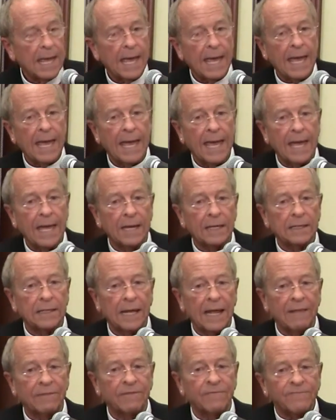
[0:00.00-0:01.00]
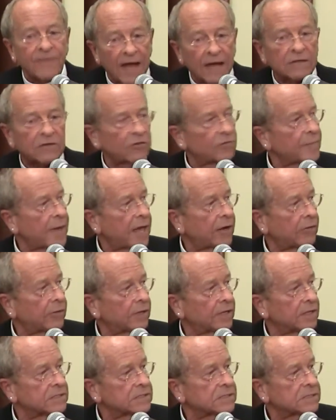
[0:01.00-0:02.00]
And and the fact of the matter
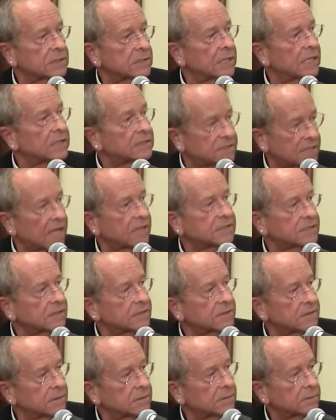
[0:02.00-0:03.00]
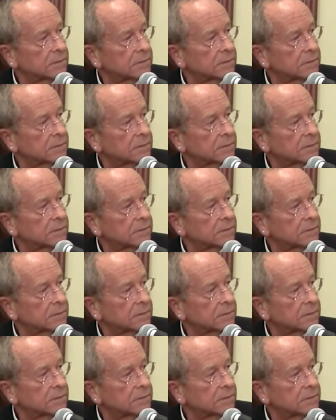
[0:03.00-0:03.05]
is, it doesn't.